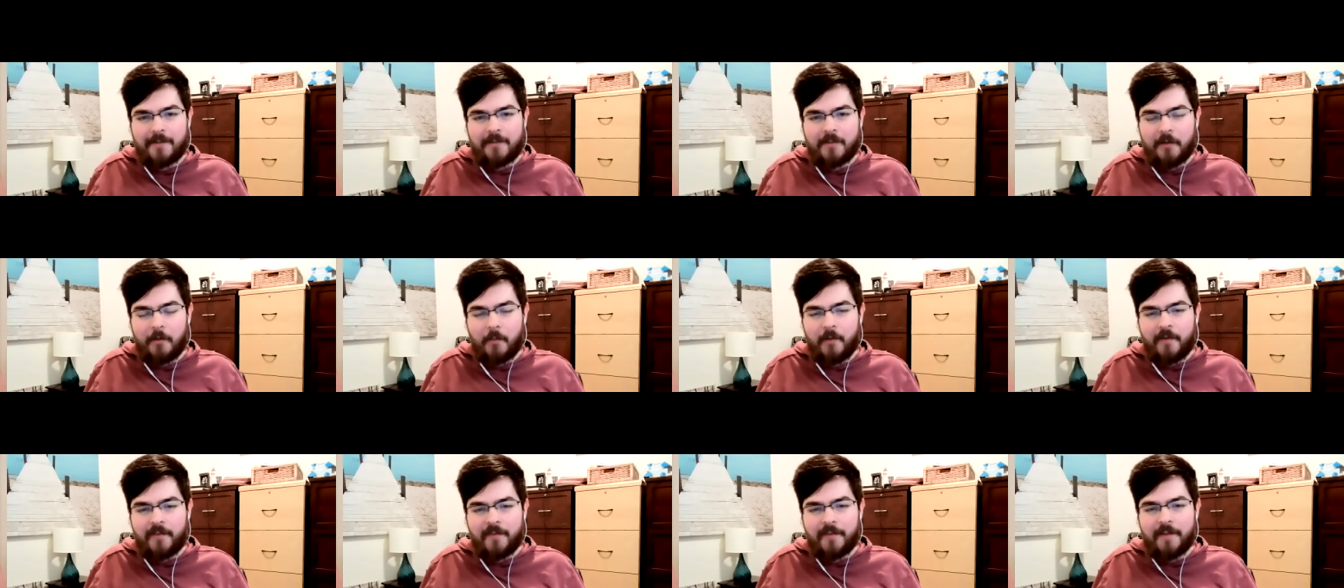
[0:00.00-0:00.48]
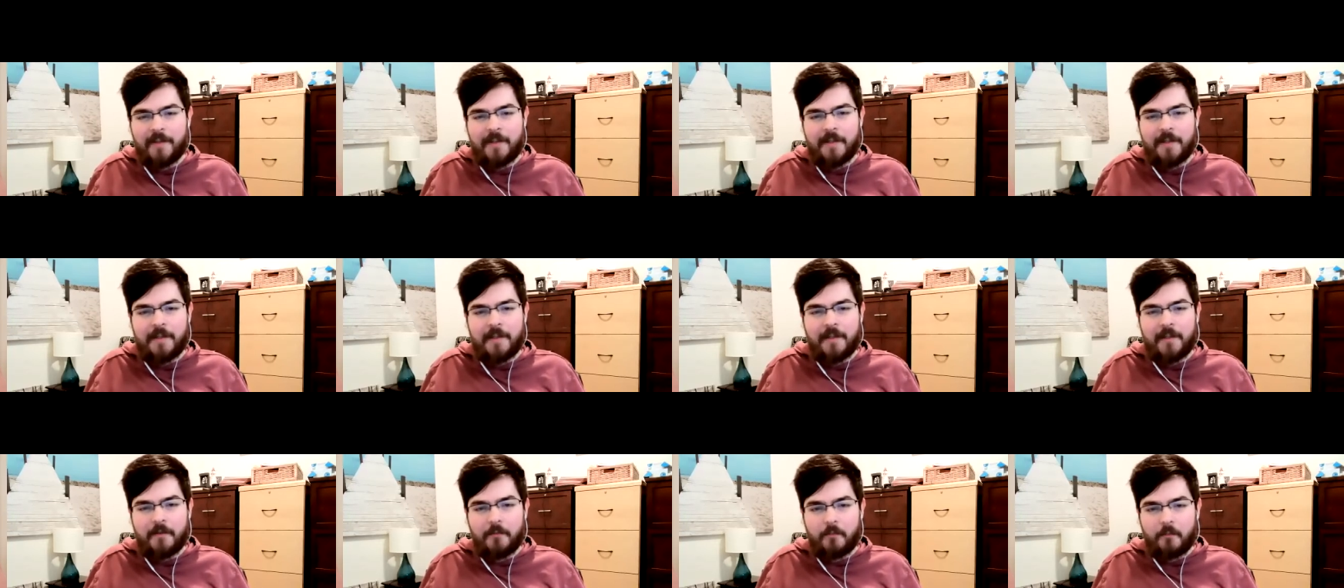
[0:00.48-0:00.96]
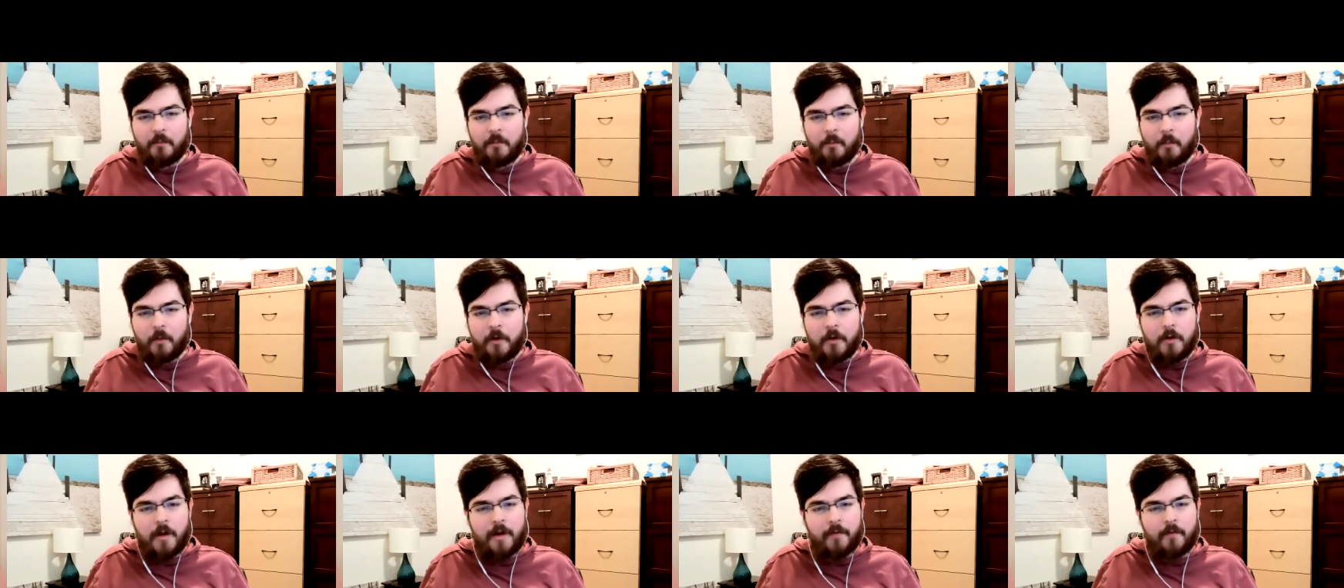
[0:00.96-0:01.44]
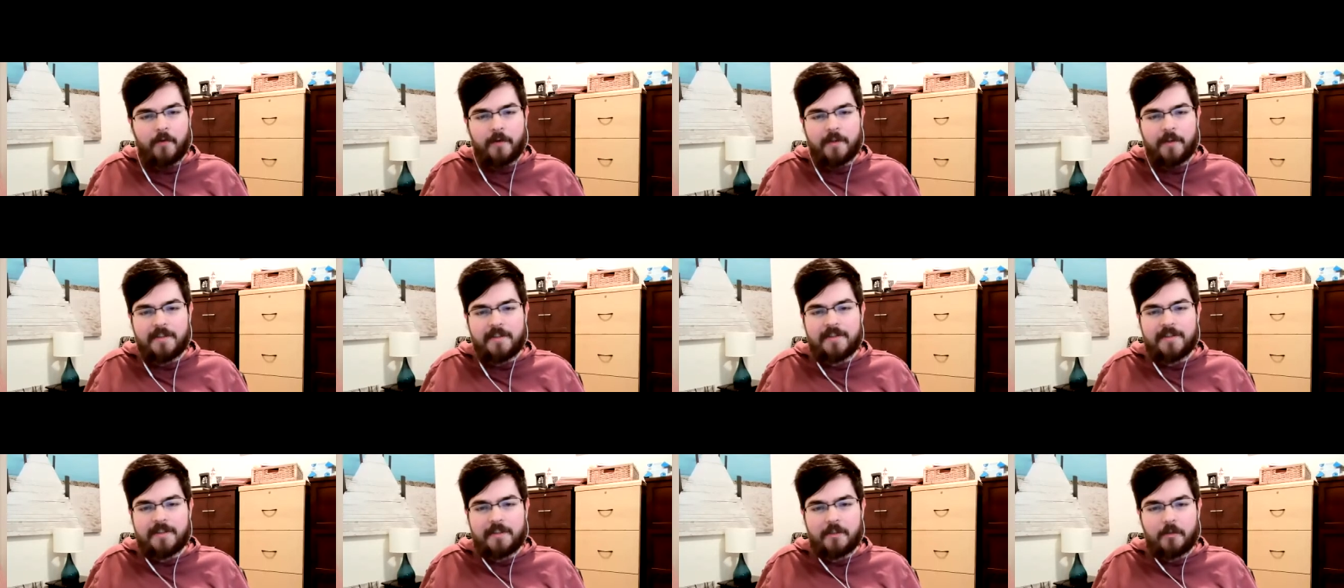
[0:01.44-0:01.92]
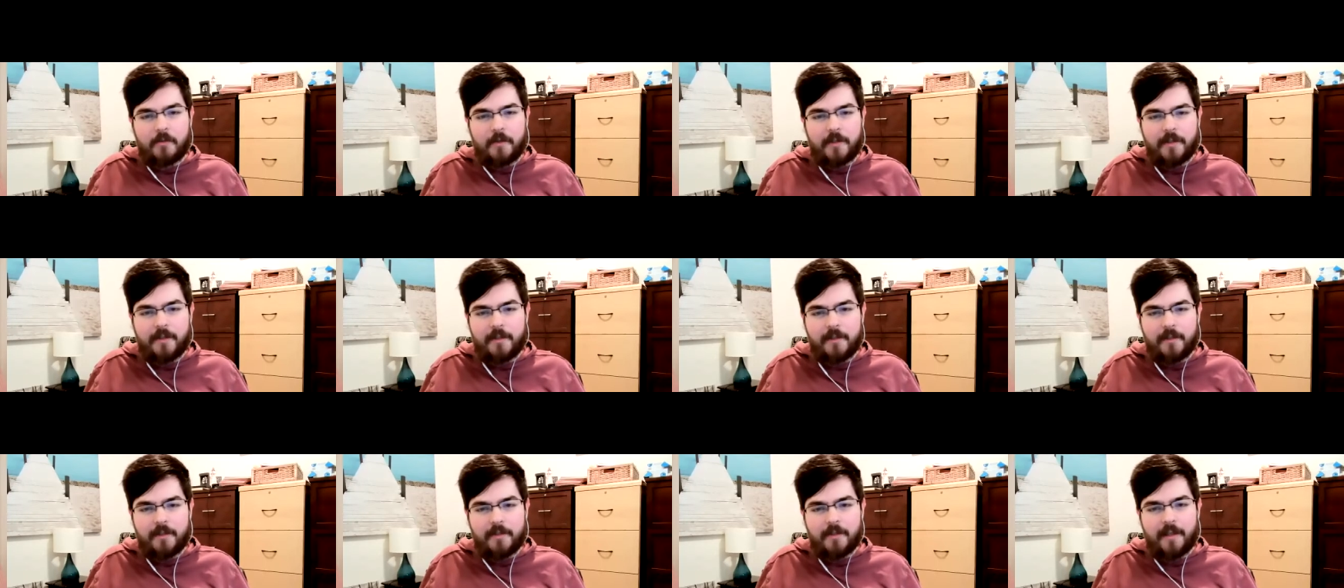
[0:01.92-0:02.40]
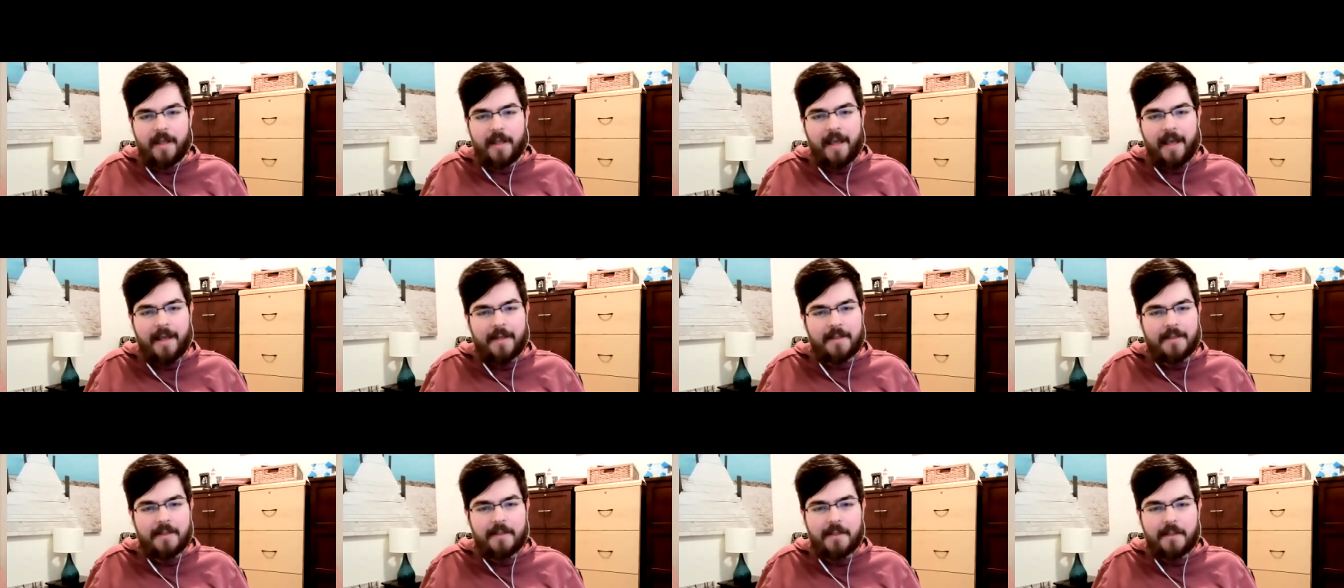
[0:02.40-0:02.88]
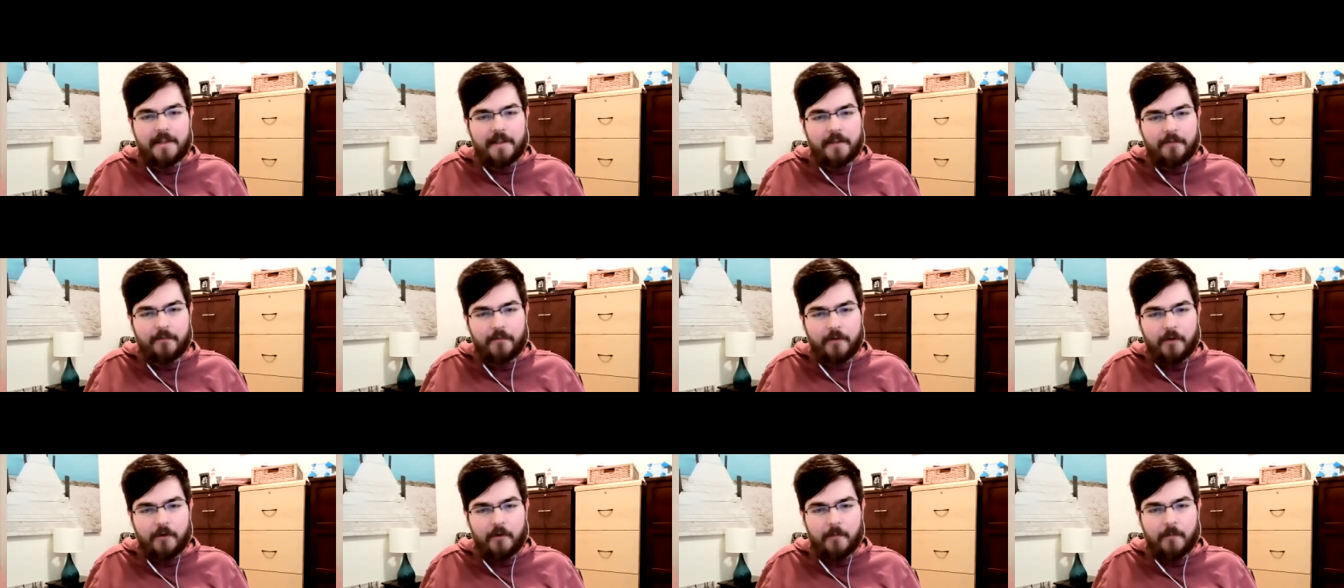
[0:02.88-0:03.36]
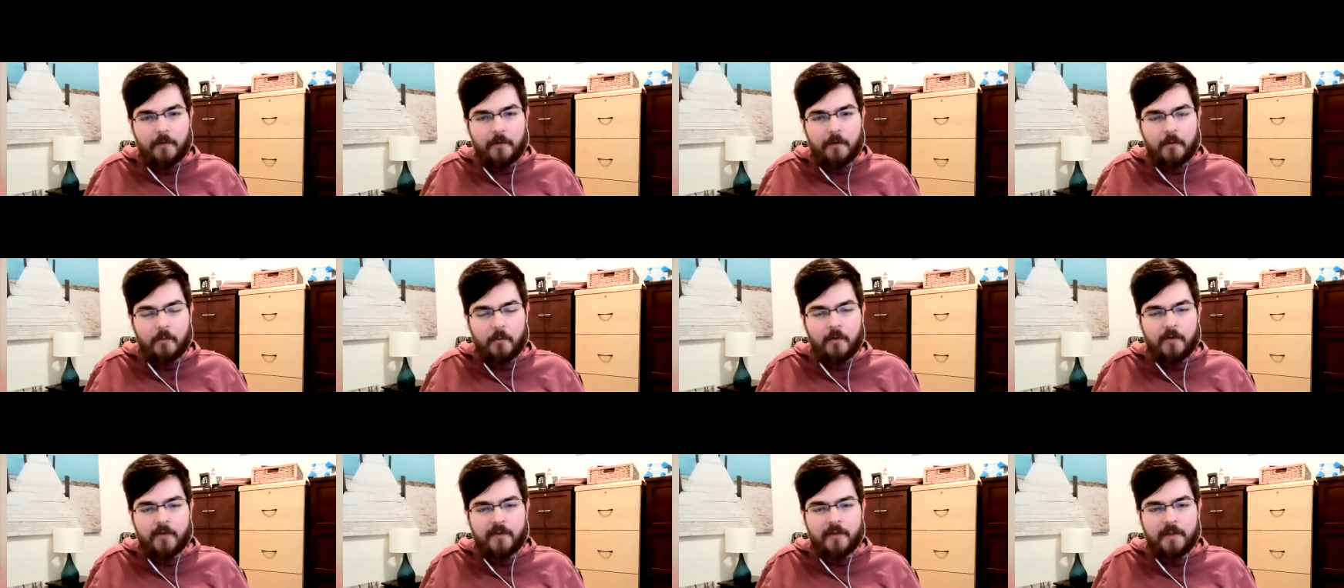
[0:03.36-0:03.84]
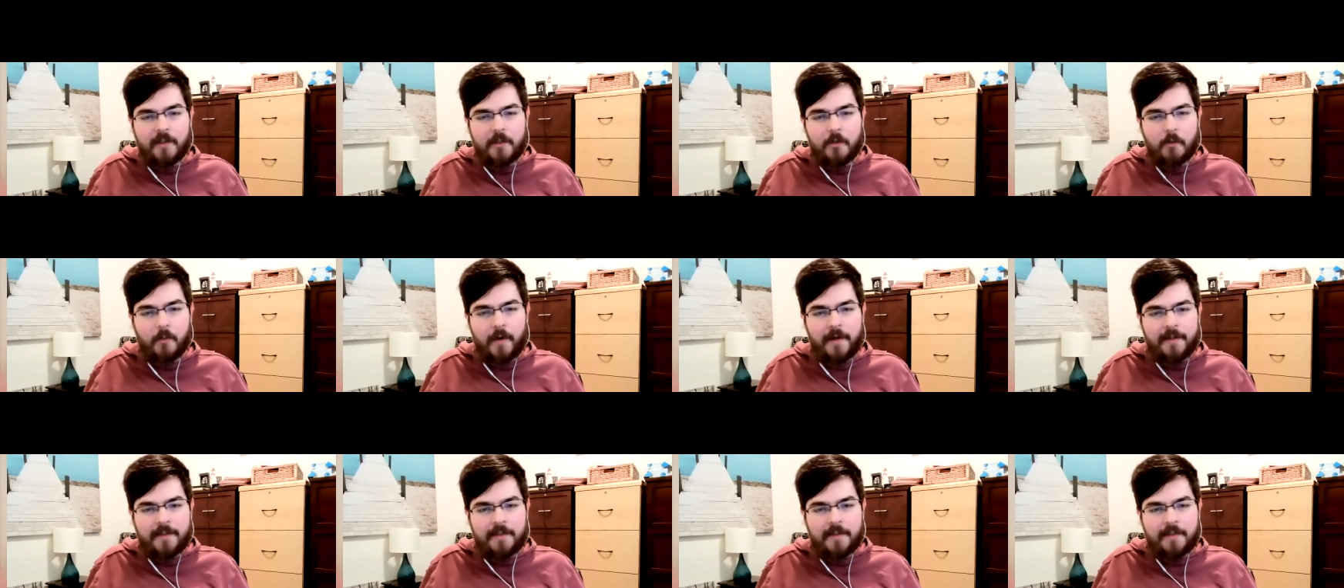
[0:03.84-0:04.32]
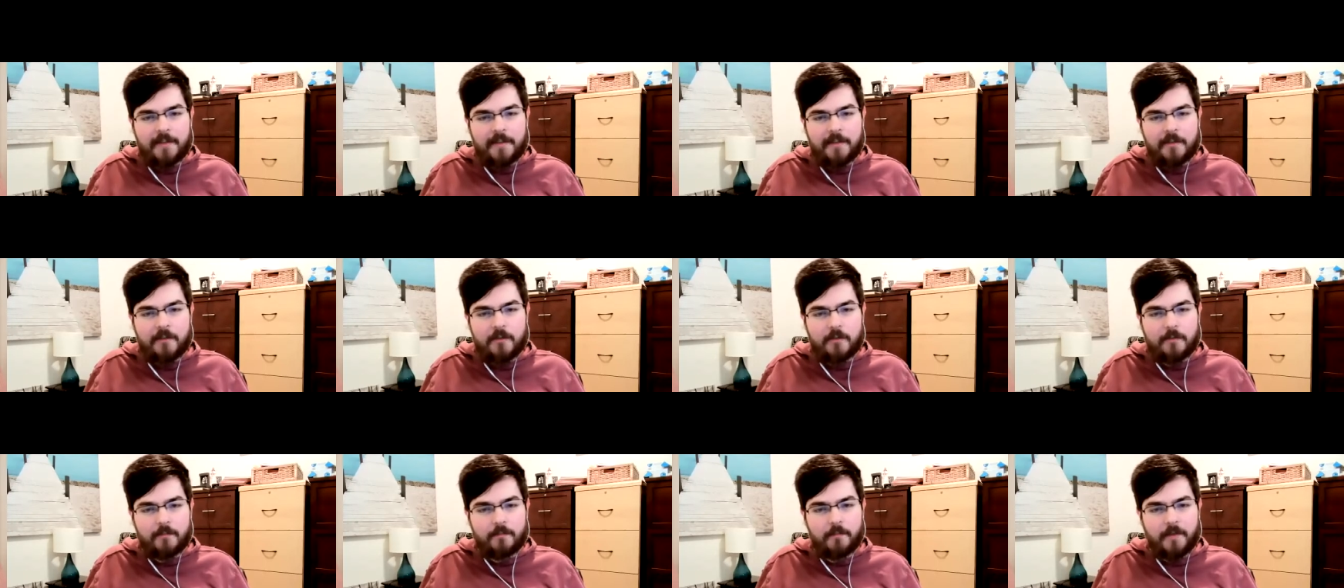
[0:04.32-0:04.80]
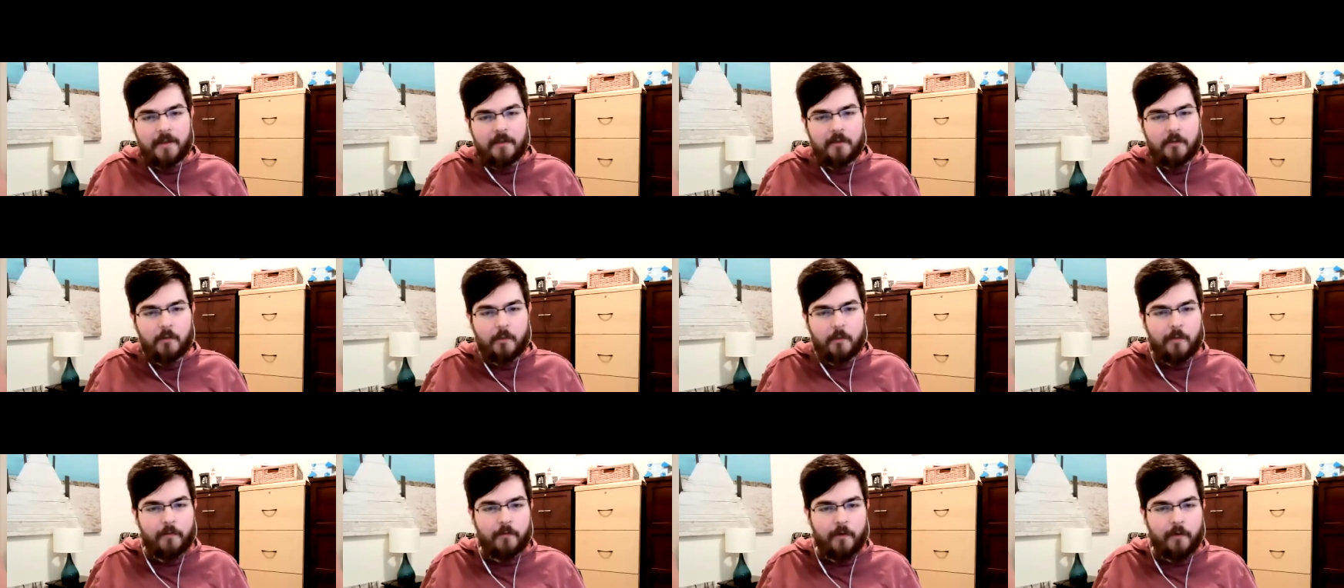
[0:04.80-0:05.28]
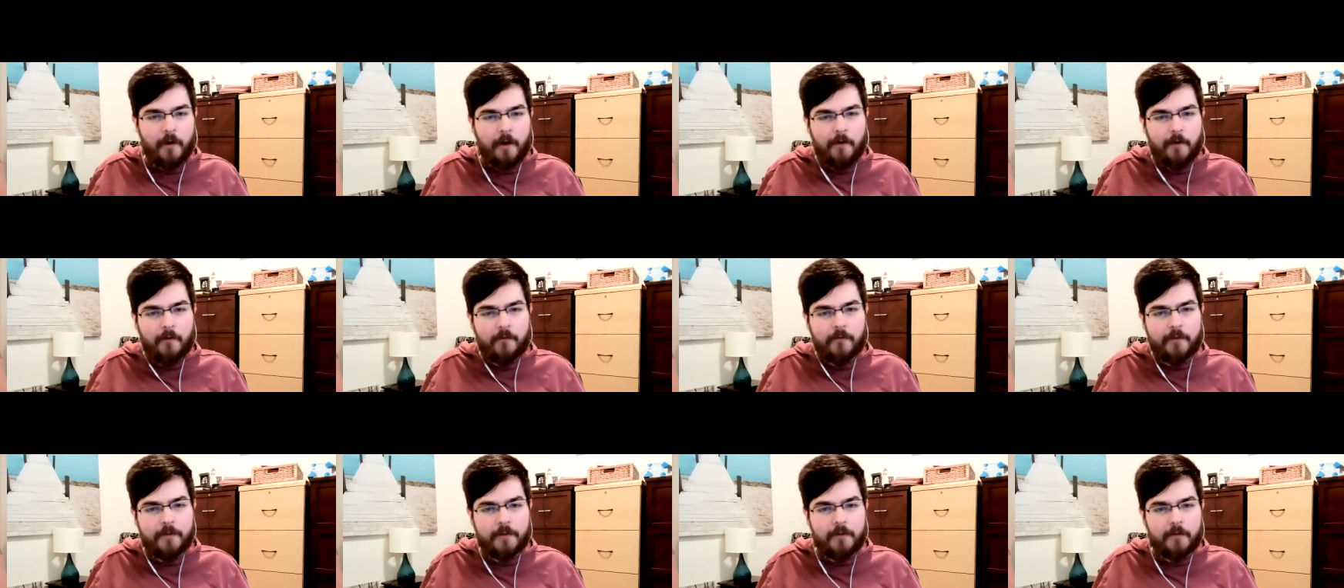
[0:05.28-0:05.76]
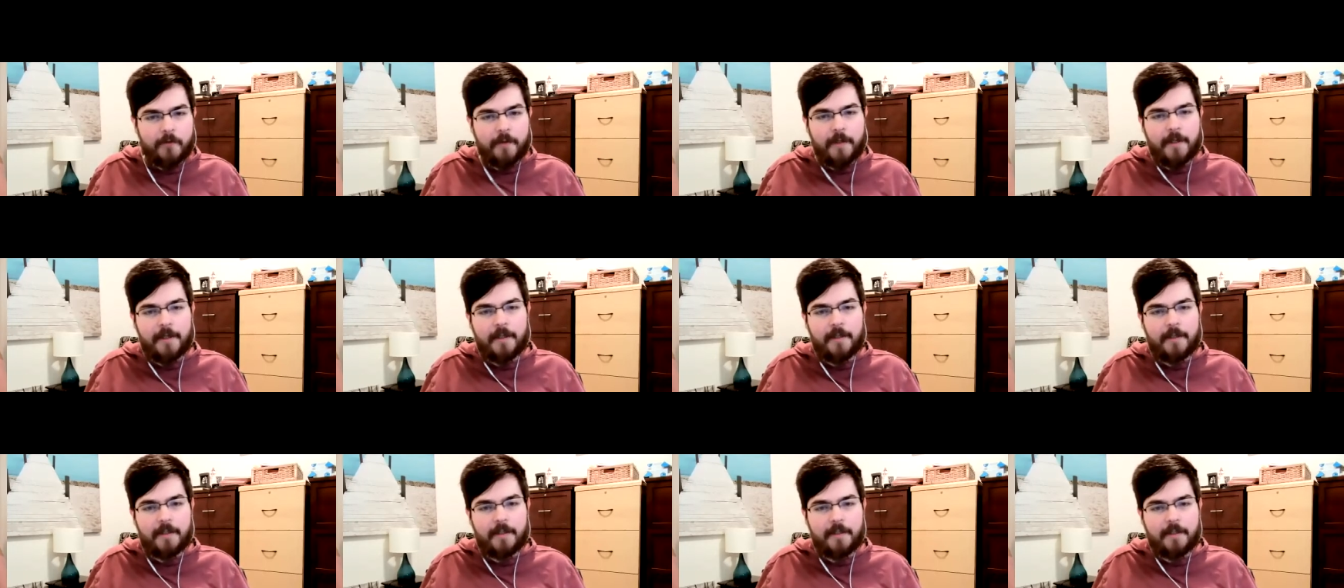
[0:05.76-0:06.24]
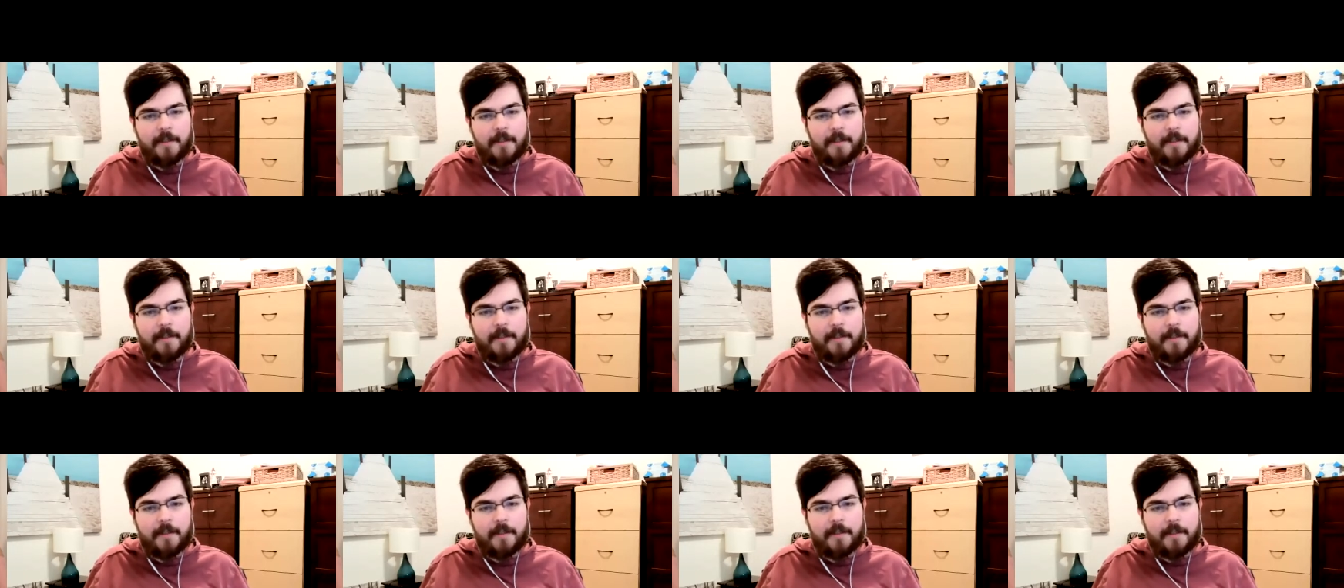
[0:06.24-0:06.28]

So were you ever considering acting in the film, or was the directing bit too involved to do that?